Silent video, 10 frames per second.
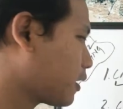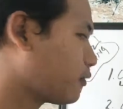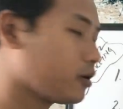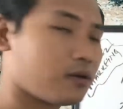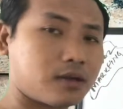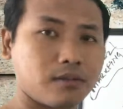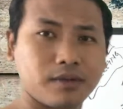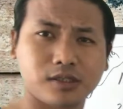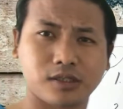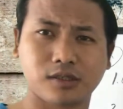every local
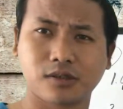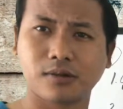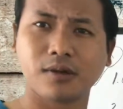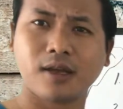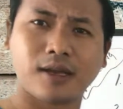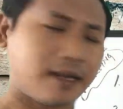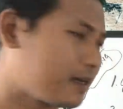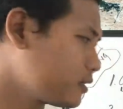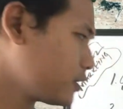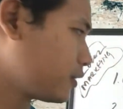business. So like
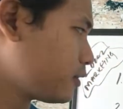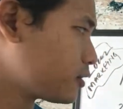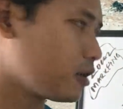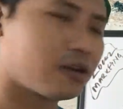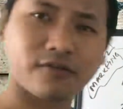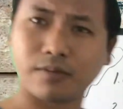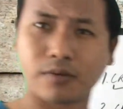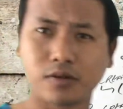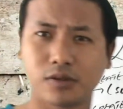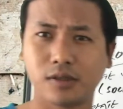I said, there's a lot of
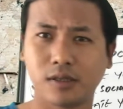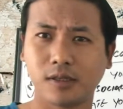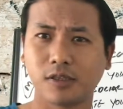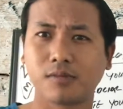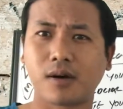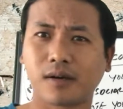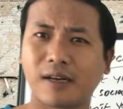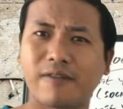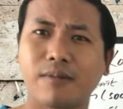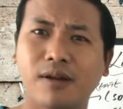opportunity in this market.
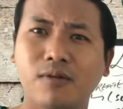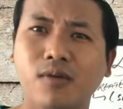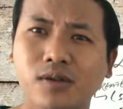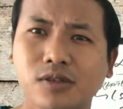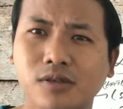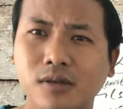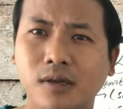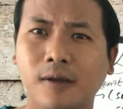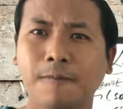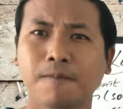Everybody wants
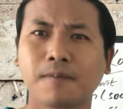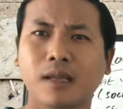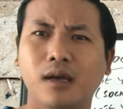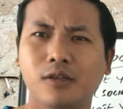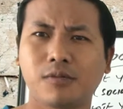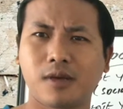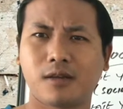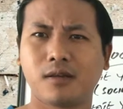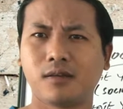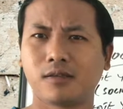to
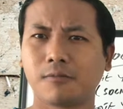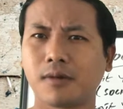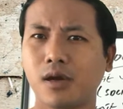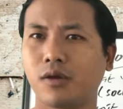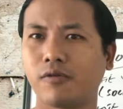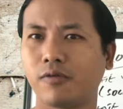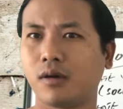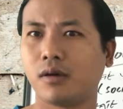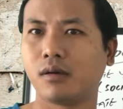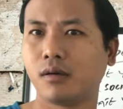make some kind
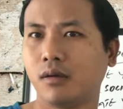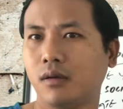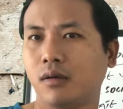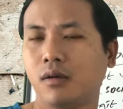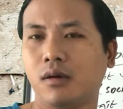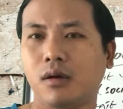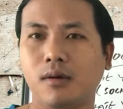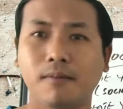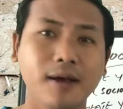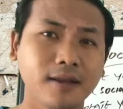
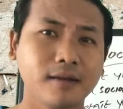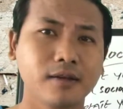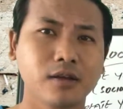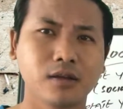of money